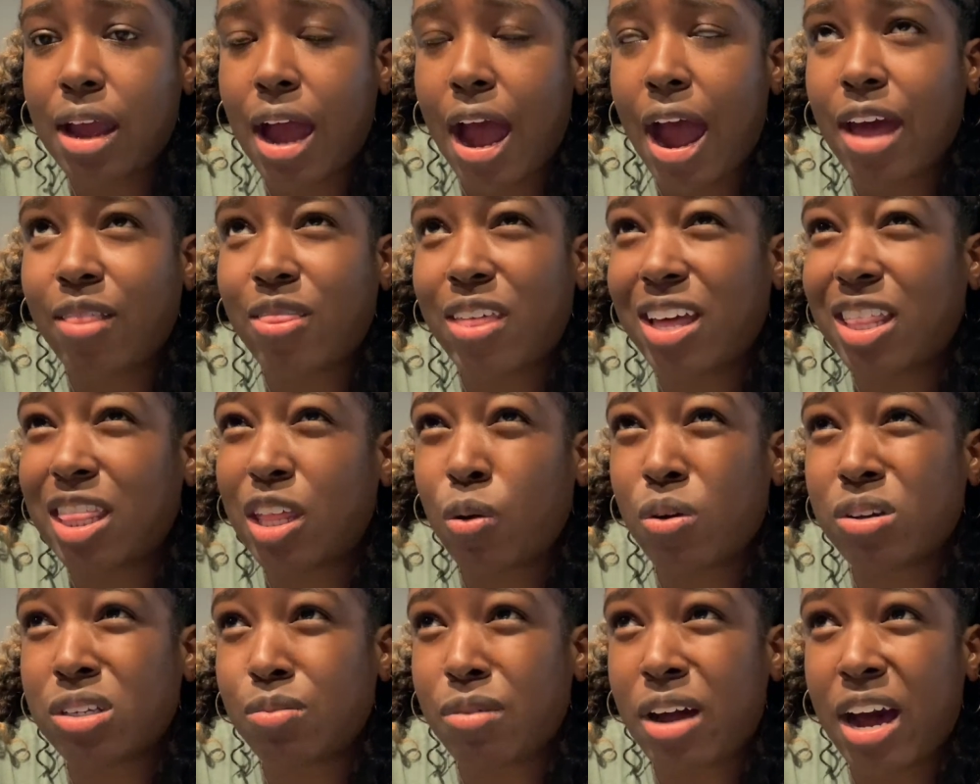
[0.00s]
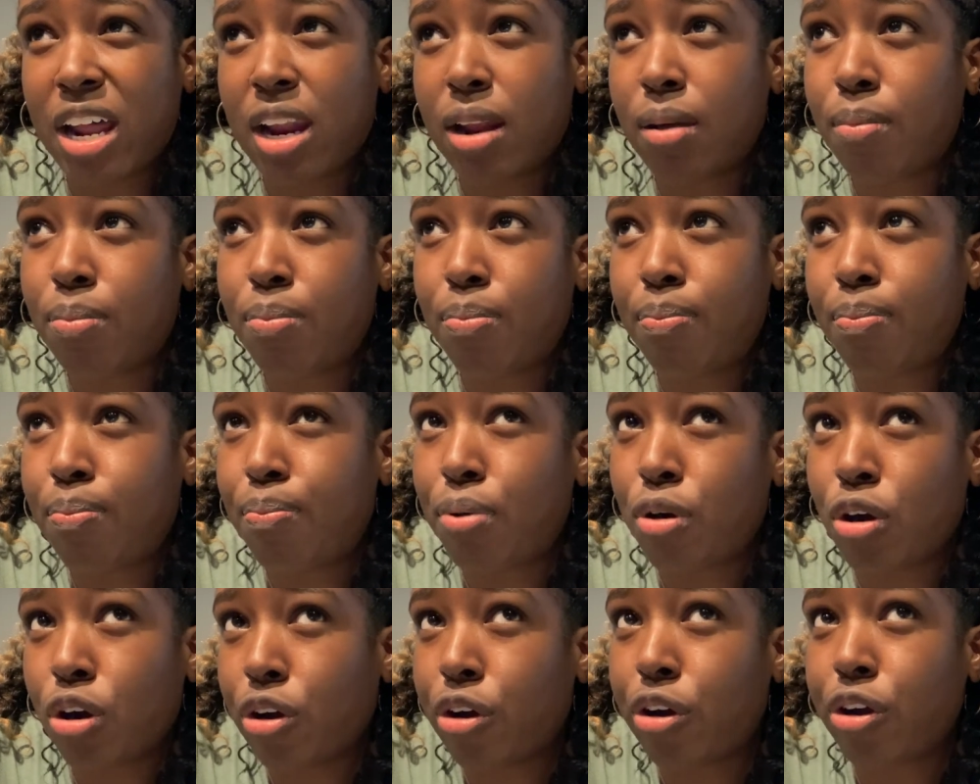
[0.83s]
I think there was some kind of
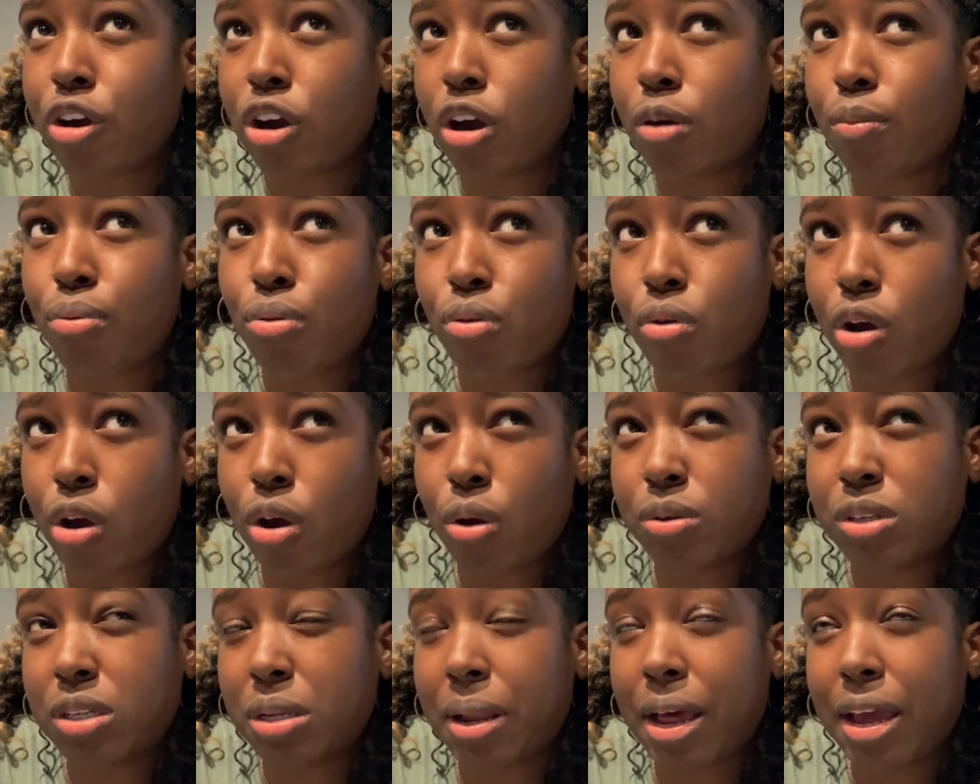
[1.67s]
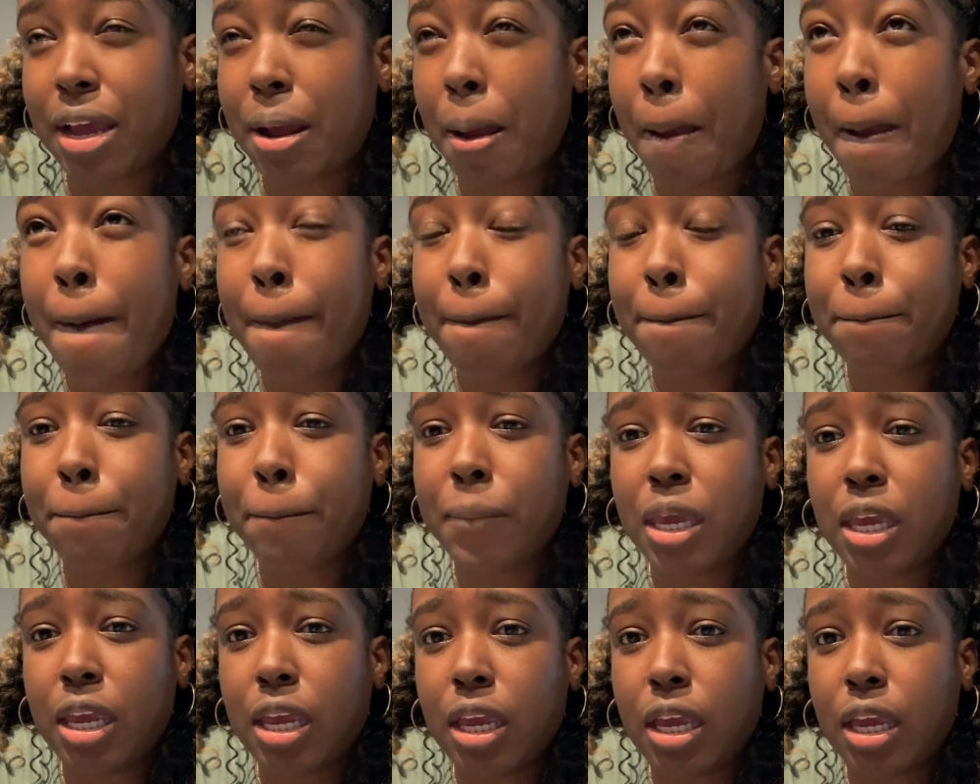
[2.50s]
perk or pro to like
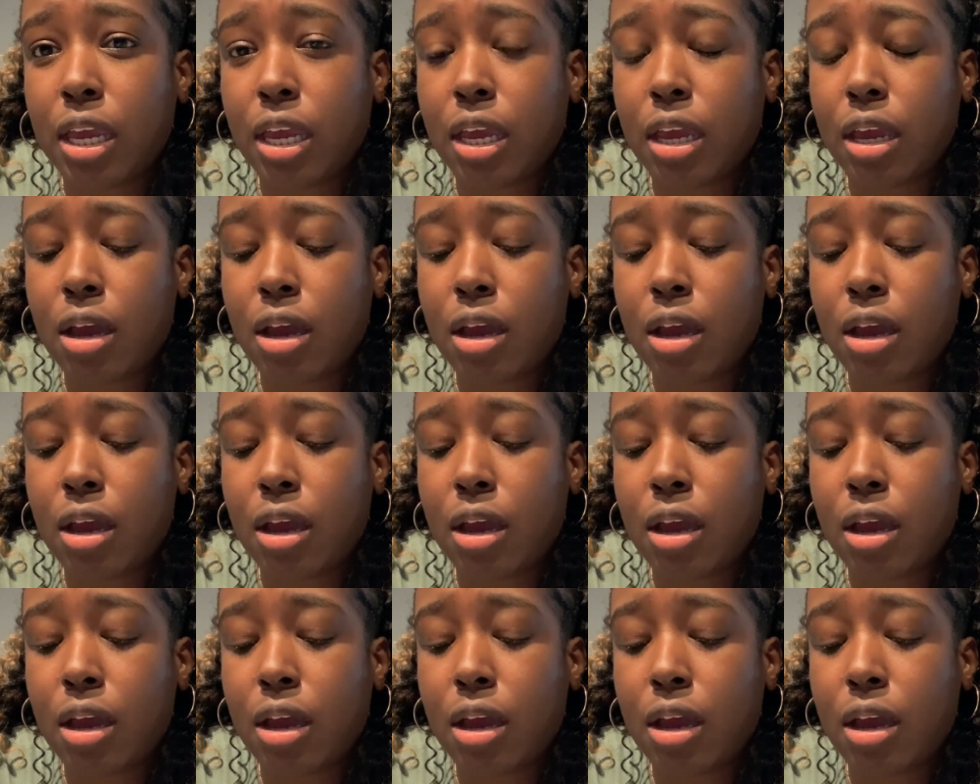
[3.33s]
me.